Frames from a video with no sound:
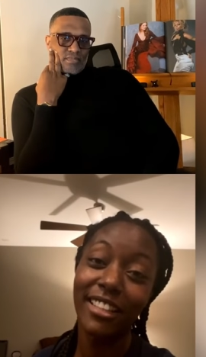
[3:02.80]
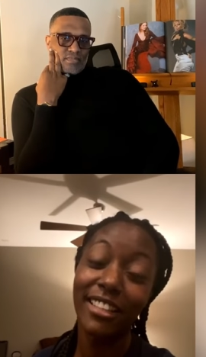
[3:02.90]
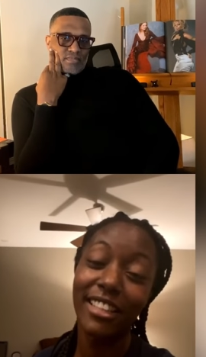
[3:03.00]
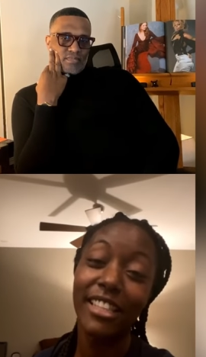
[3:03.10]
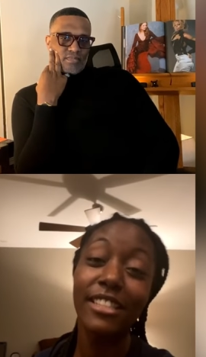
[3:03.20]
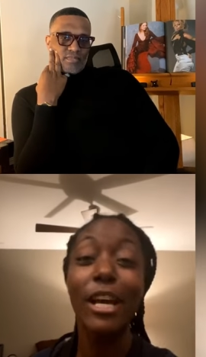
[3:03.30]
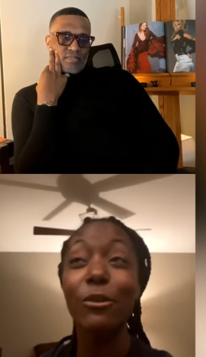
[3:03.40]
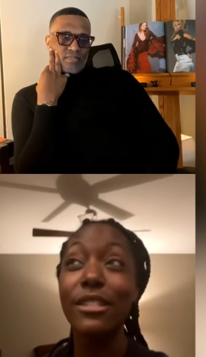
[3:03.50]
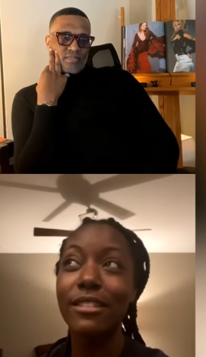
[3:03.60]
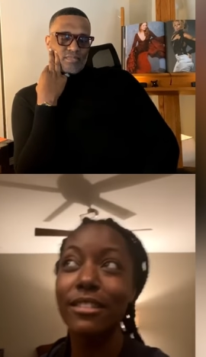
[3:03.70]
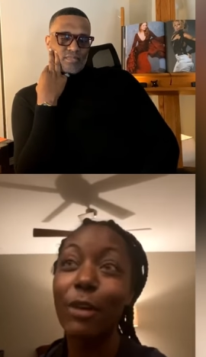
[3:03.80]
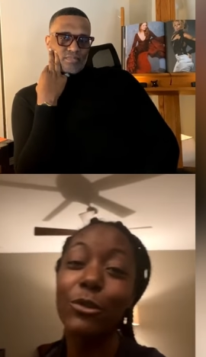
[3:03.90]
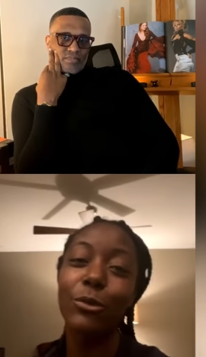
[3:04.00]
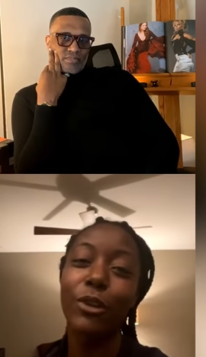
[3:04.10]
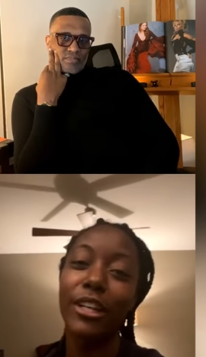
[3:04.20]
Speaker 1: because mm-hmm. that was that was
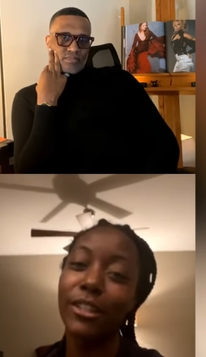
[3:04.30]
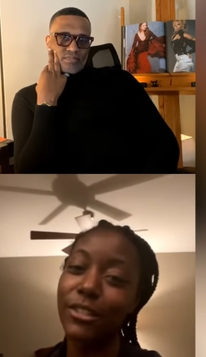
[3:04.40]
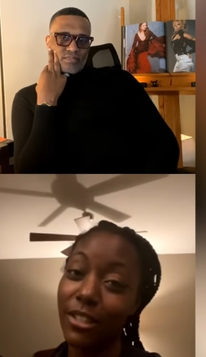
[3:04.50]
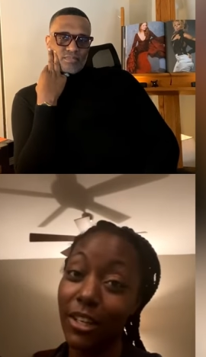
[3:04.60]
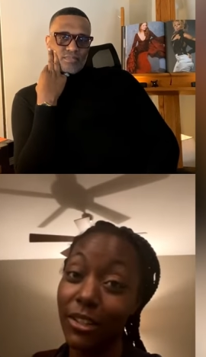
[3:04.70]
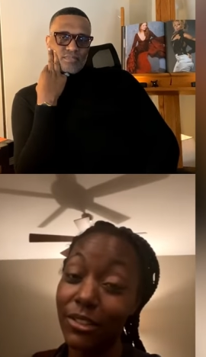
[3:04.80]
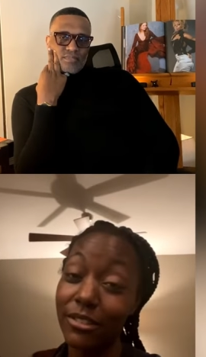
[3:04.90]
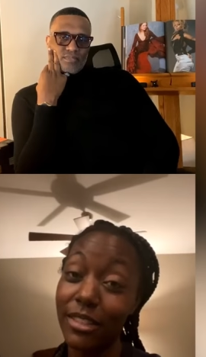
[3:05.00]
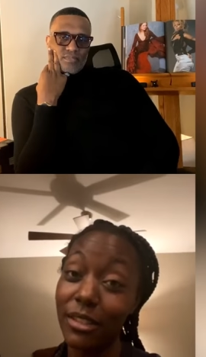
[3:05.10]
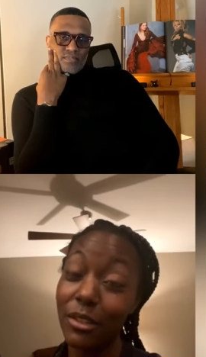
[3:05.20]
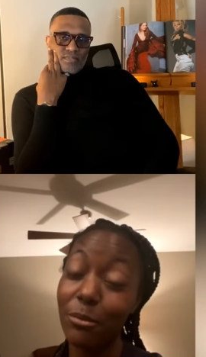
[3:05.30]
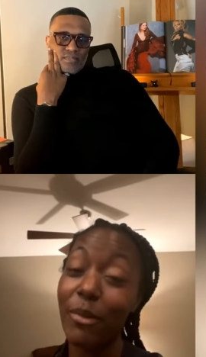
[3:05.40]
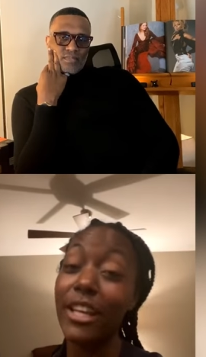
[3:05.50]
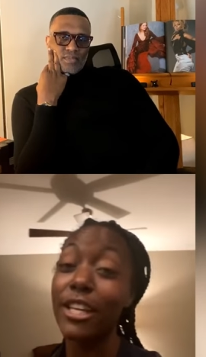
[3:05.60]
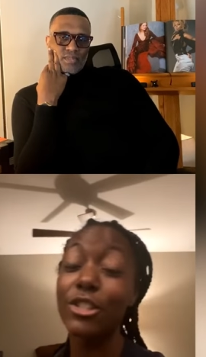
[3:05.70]
4 years ago. My
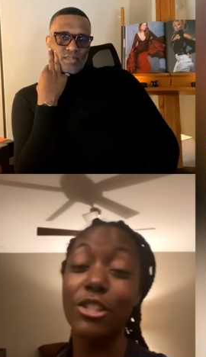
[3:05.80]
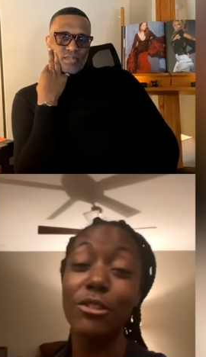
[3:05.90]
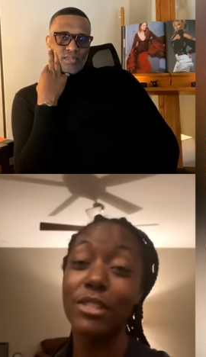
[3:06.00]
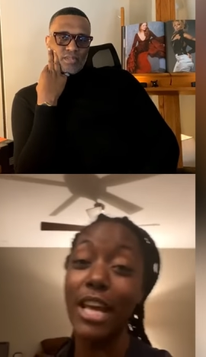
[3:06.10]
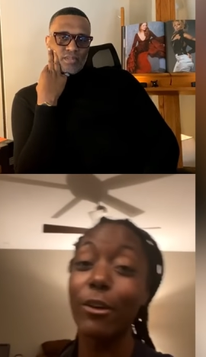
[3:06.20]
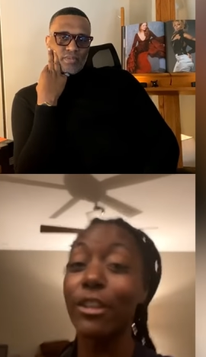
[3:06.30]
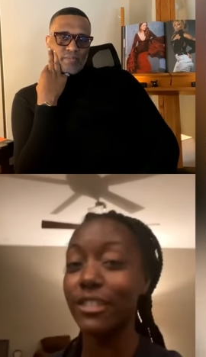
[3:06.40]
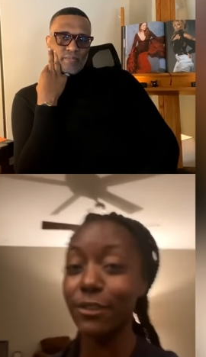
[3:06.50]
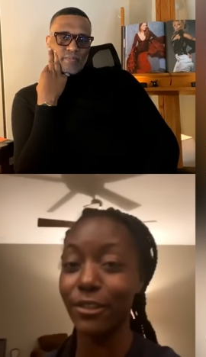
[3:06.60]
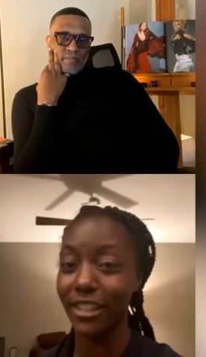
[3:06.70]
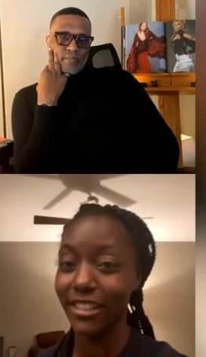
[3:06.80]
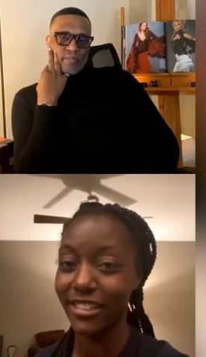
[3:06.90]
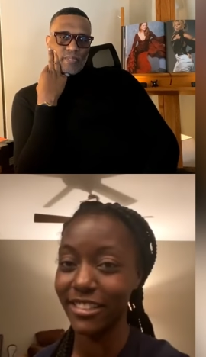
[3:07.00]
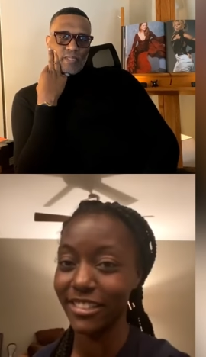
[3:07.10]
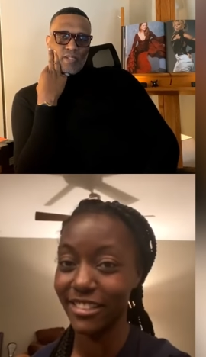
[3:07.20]
issues now are different.
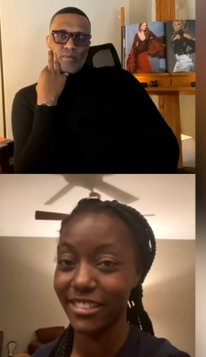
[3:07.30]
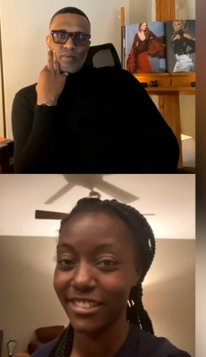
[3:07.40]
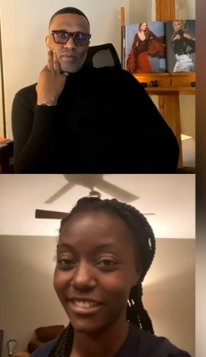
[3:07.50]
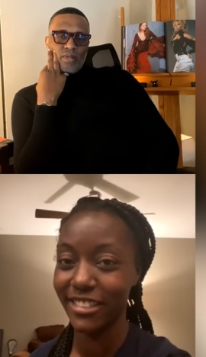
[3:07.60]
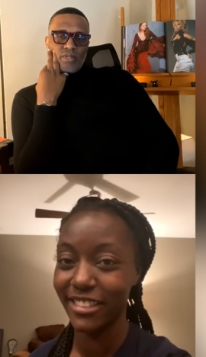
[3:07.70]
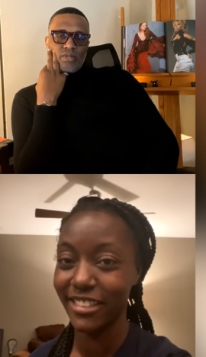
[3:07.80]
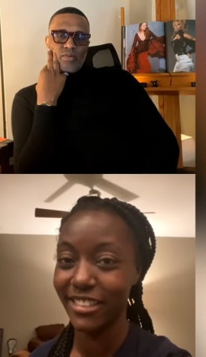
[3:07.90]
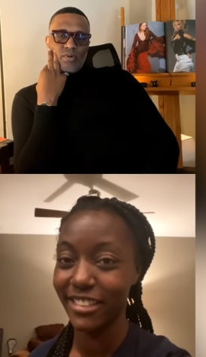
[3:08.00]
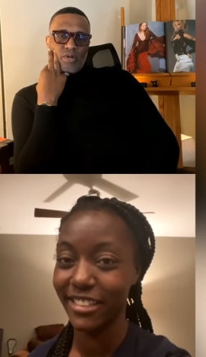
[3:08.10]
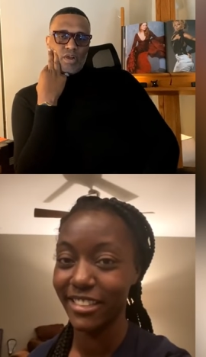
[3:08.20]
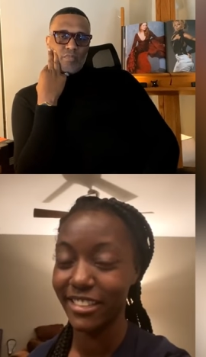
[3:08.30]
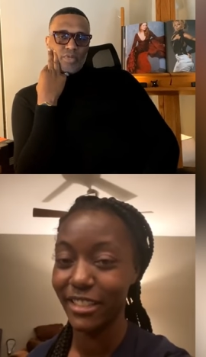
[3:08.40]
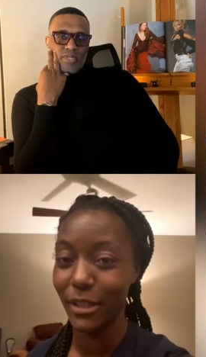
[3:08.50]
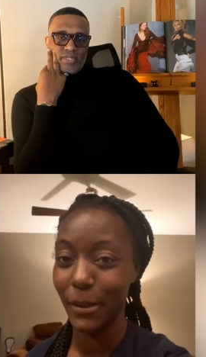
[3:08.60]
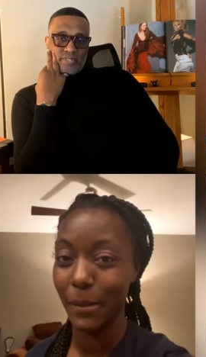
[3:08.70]
Speaker 2: Uh, you know what karma
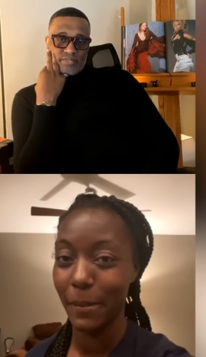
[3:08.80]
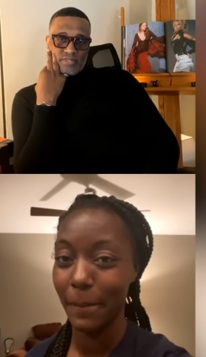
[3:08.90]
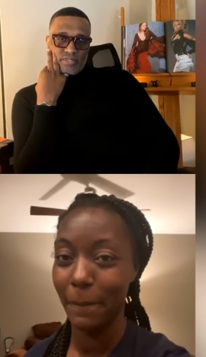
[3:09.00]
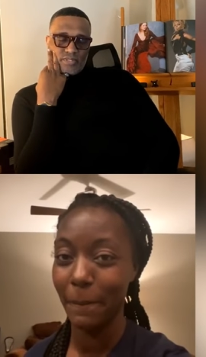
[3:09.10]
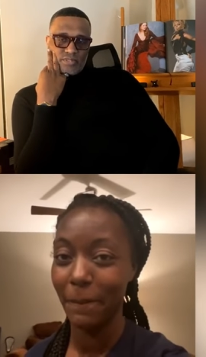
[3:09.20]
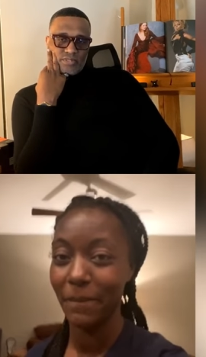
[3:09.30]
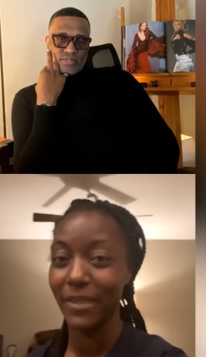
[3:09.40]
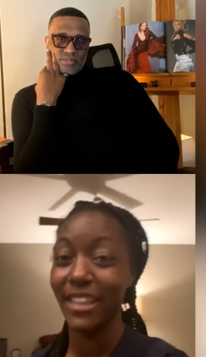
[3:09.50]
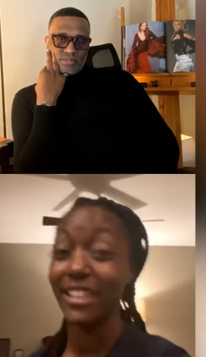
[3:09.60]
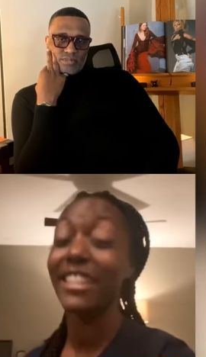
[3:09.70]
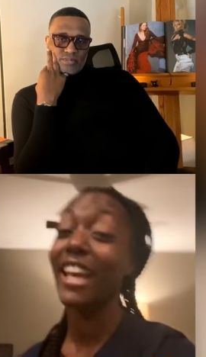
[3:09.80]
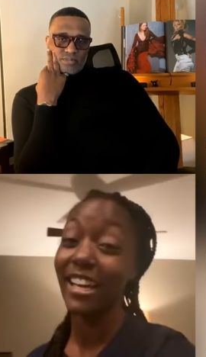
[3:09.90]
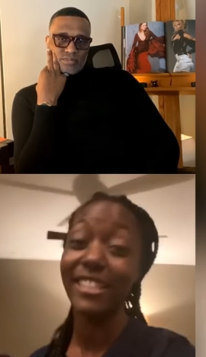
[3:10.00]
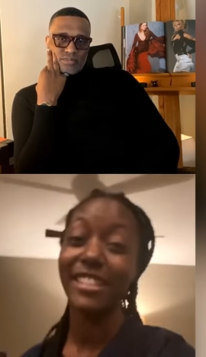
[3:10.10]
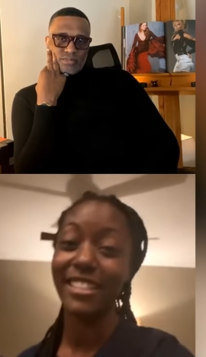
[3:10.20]
is?
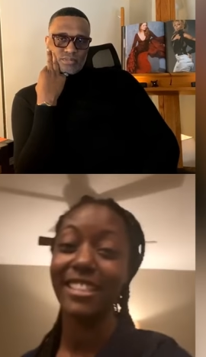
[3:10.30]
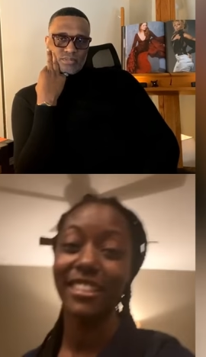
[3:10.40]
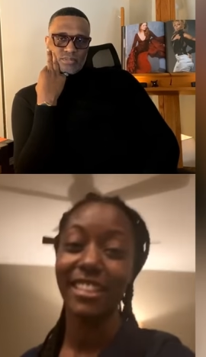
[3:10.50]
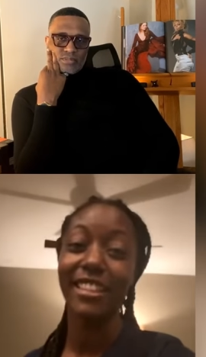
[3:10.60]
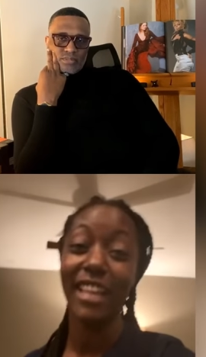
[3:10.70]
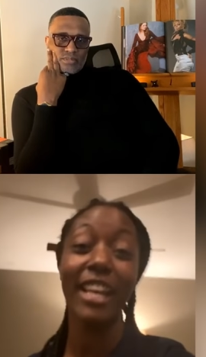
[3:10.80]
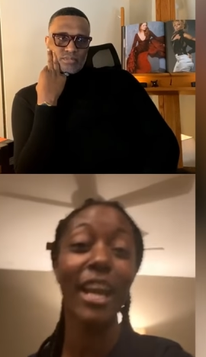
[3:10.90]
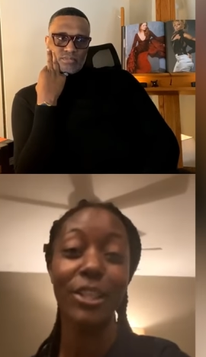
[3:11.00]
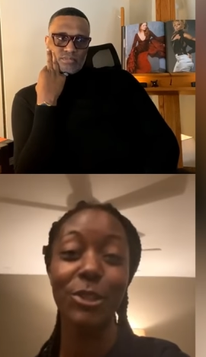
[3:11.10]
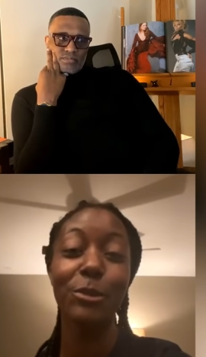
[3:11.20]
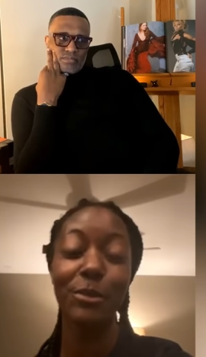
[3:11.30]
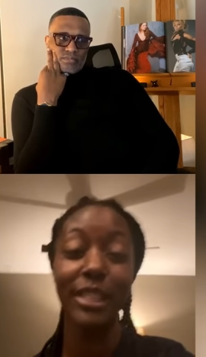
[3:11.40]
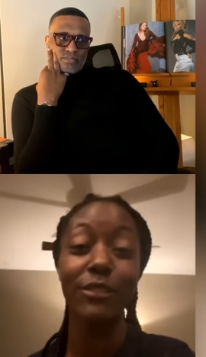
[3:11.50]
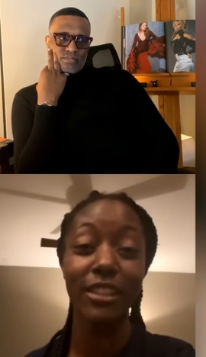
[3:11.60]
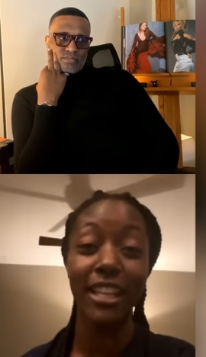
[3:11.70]
Speaker 1: Yes. And I do
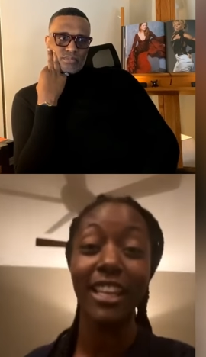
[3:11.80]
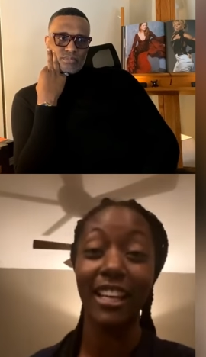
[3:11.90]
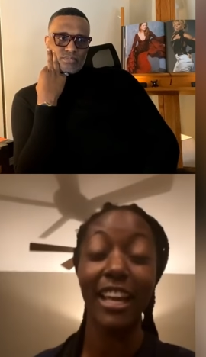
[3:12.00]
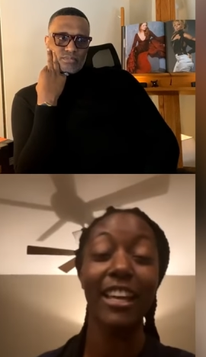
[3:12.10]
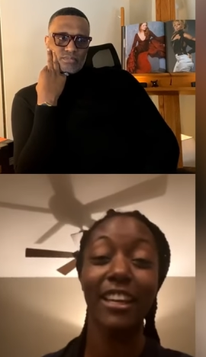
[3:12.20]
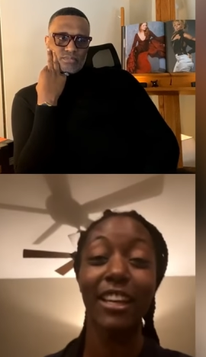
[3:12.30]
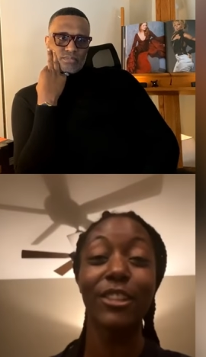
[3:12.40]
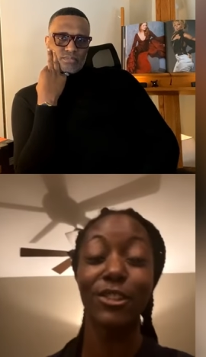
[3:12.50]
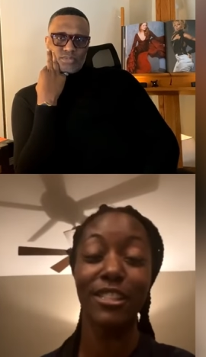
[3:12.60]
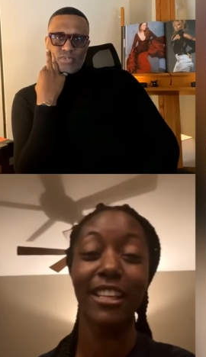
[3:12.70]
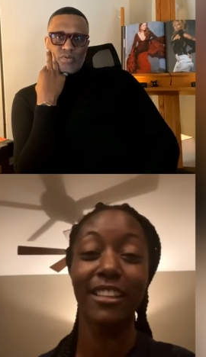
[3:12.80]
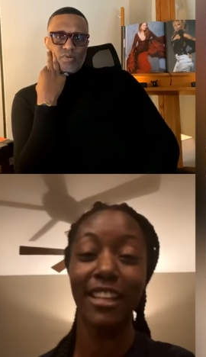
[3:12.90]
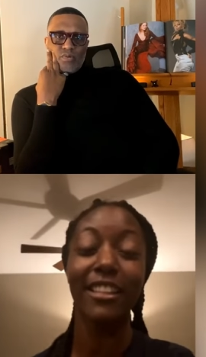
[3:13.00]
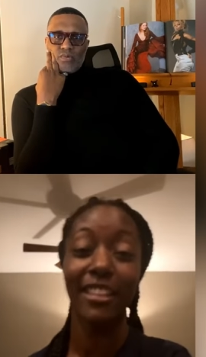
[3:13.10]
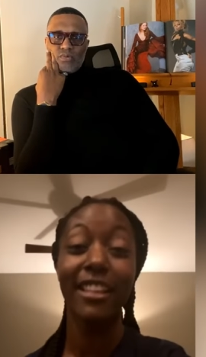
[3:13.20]
believe in it and I understand so that.
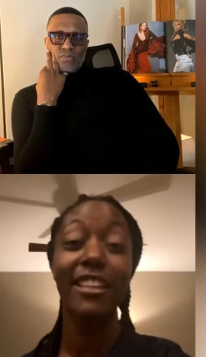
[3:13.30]
Speaker 2: Oh,